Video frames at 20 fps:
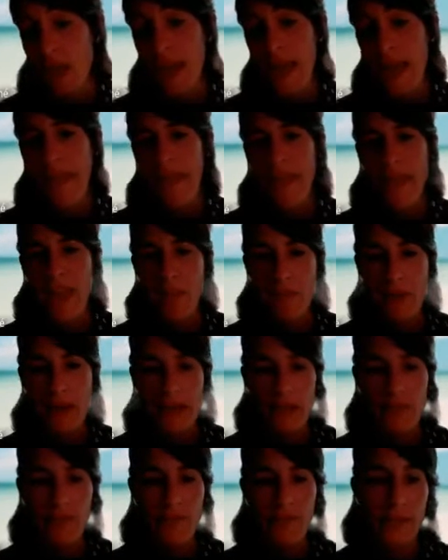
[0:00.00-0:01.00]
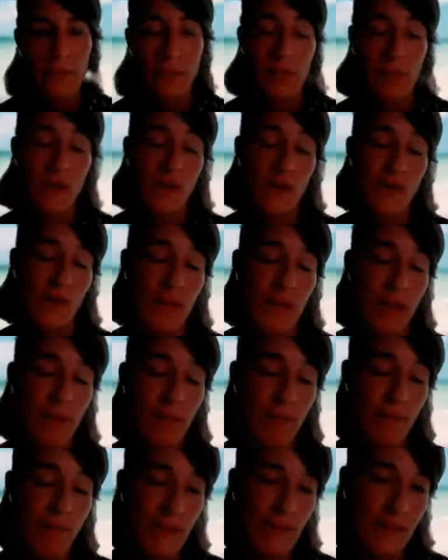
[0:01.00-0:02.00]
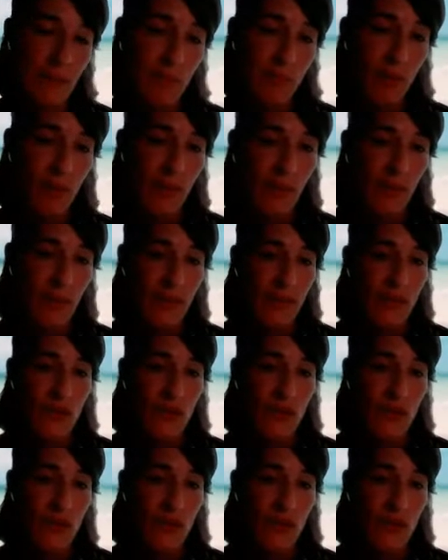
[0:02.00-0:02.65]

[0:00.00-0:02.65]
they believe that because the system boundary